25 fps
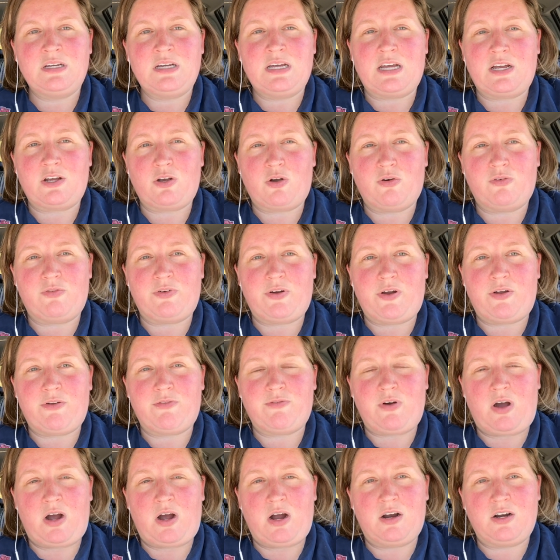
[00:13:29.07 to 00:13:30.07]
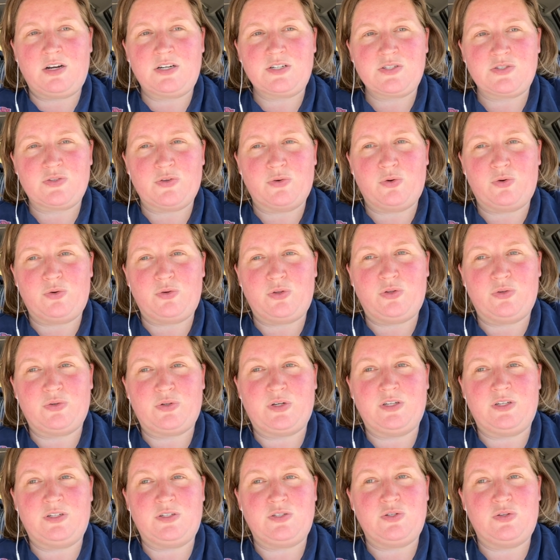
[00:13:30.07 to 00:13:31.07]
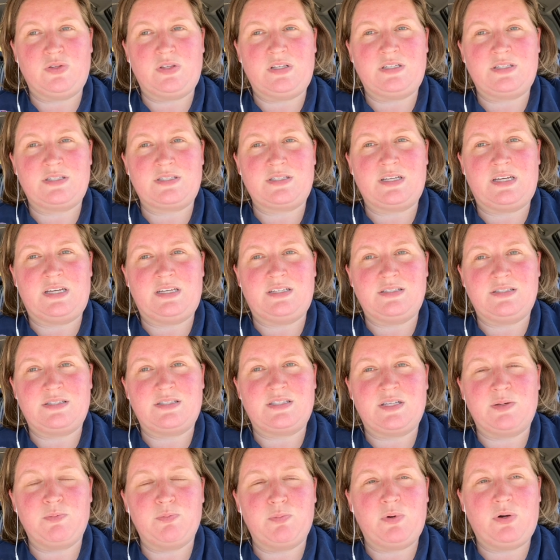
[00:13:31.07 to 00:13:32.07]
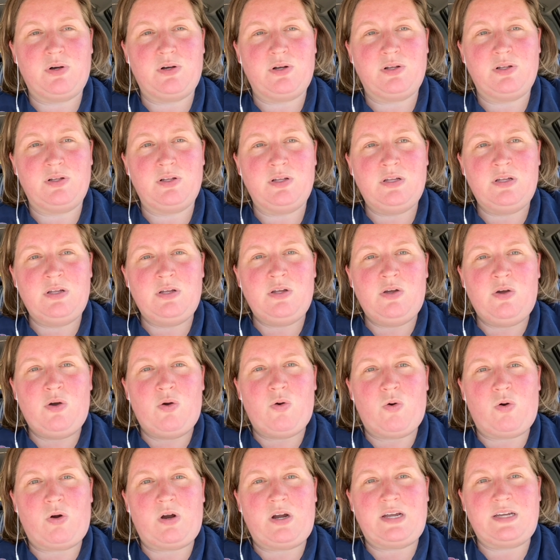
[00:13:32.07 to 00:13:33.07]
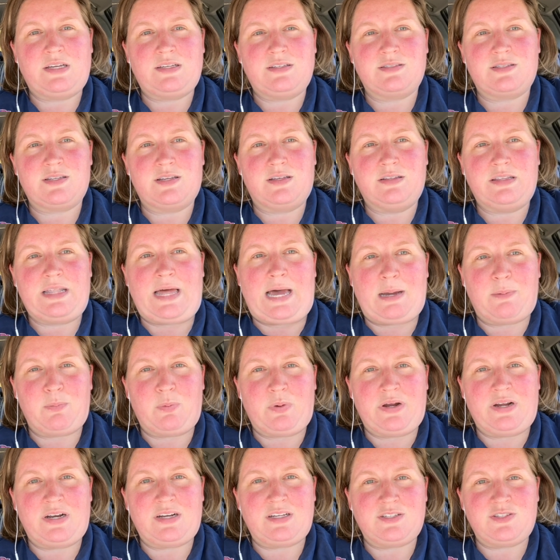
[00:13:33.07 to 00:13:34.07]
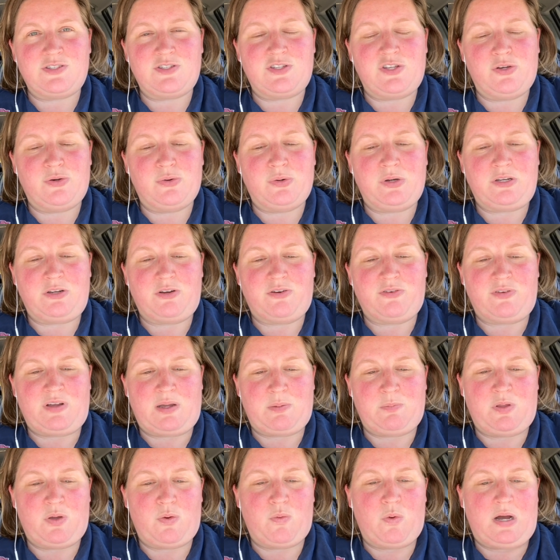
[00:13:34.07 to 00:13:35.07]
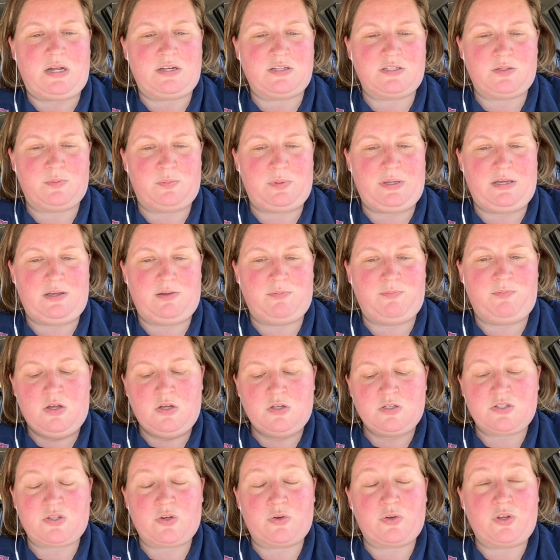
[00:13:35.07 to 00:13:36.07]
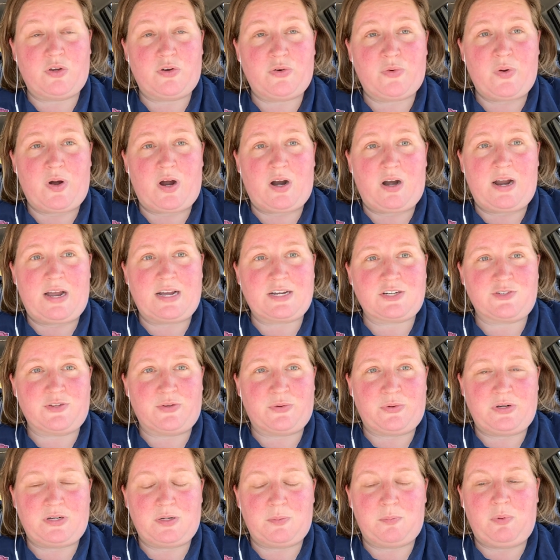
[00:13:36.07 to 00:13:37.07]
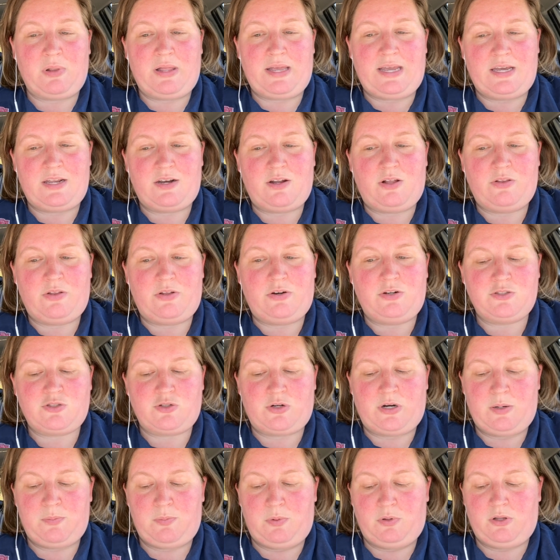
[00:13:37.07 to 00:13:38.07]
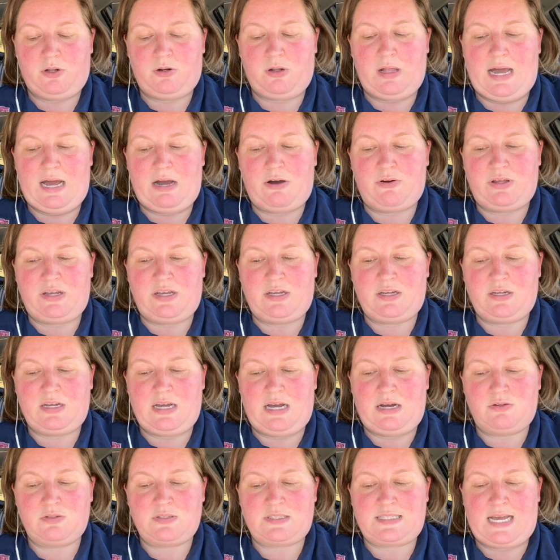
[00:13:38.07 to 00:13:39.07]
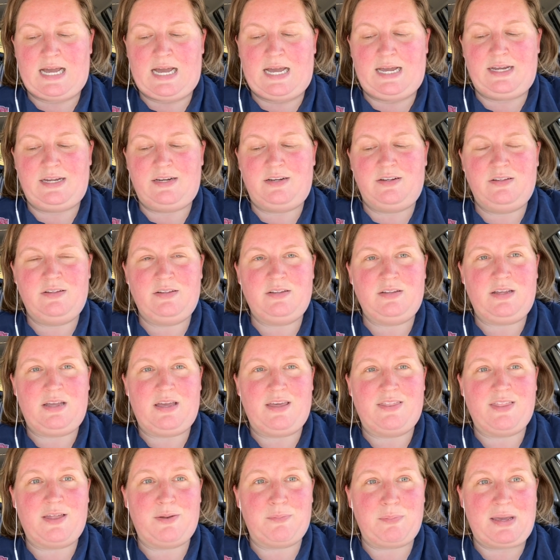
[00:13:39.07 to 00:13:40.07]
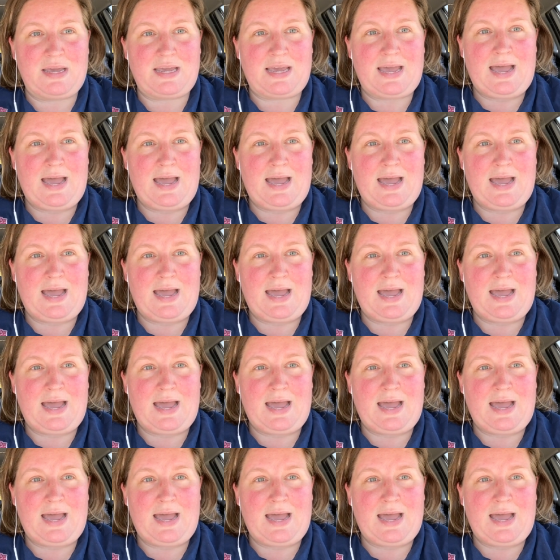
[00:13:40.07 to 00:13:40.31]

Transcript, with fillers: and go very far. So you can do this as simple or as elaborate as you and your family want to be. So you are actually going to plan a little trip, a little outing outside and then make it